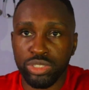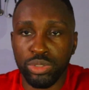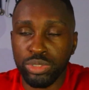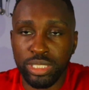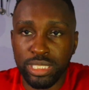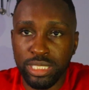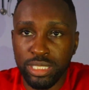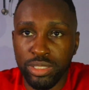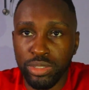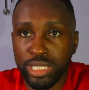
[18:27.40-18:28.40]
right?
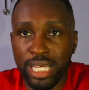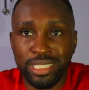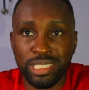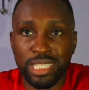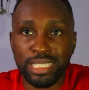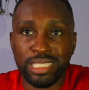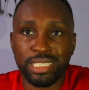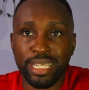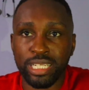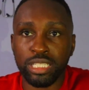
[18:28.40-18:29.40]
And those exercises
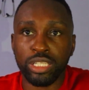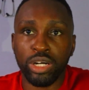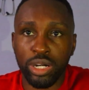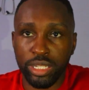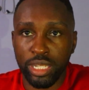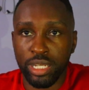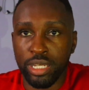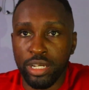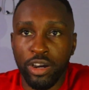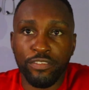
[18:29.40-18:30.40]
take a lot
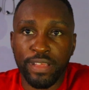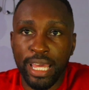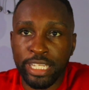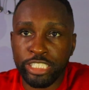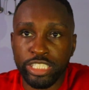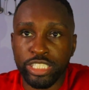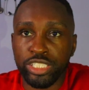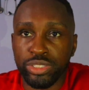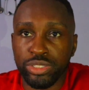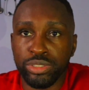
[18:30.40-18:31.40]
of energy
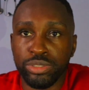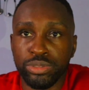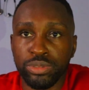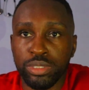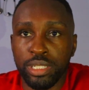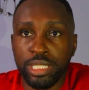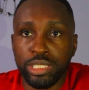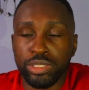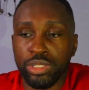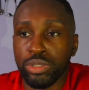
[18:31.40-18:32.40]
to do.
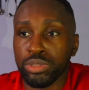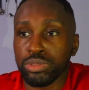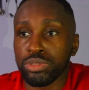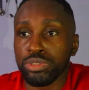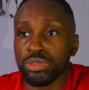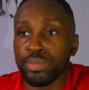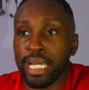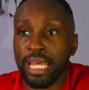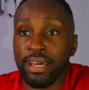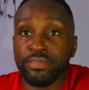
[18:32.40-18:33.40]
So you
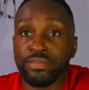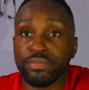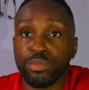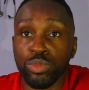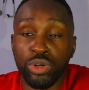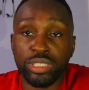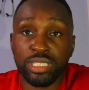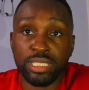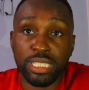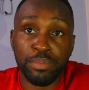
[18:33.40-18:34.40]
might have more
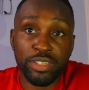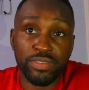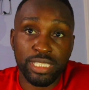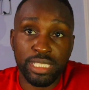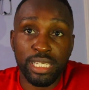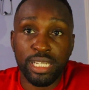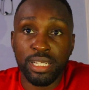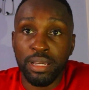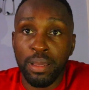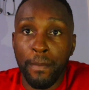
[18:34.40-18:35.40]
systemic fatigue,
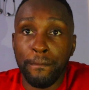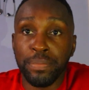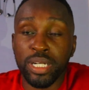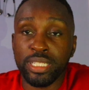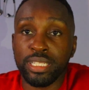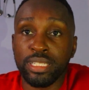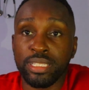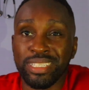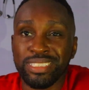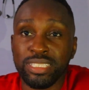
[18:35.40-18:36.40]
but
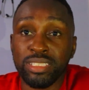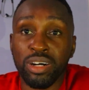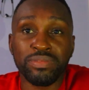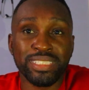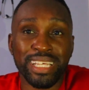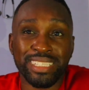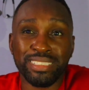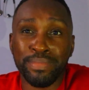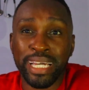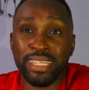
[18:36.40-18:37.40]
this is
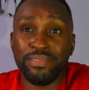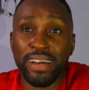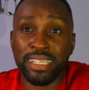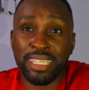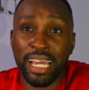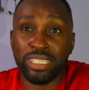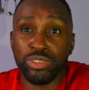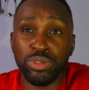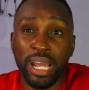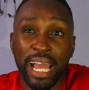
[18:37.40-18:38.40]
offset by the fact that
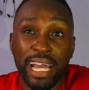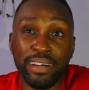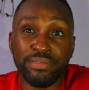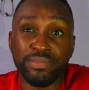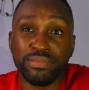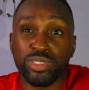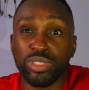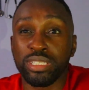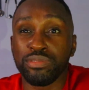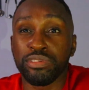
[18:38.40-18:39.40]
you
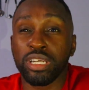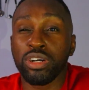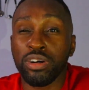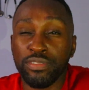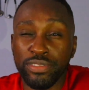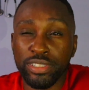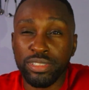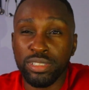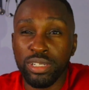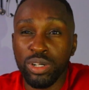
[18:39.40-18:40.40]
can
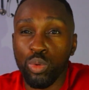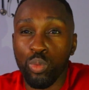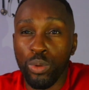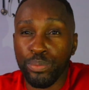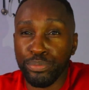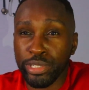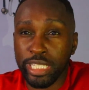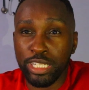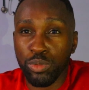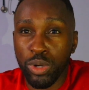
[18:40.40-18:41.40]
recover
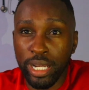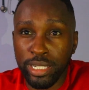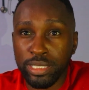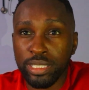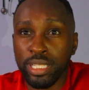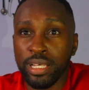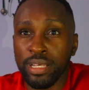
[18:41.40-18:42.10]
pretty well.